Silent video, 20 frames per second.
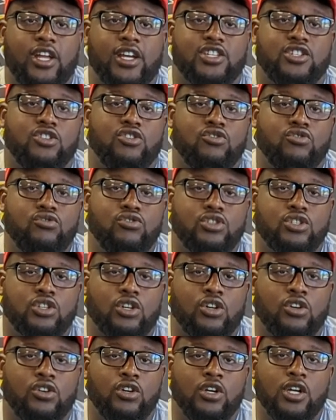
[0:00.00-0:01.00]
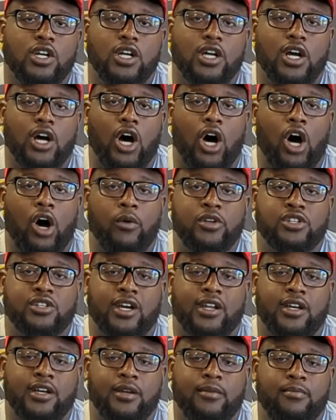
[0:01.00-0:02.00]
huge. So I always
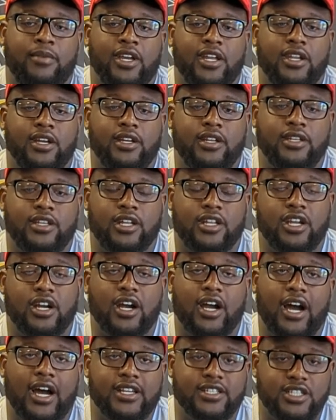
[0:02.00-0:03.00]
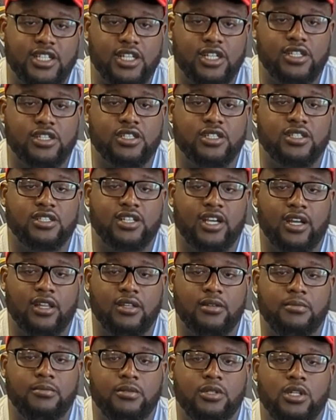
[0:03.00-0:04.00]
try to be in the young guys' ears and tell
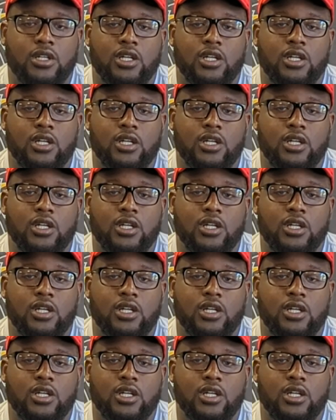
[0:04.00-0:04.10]
them,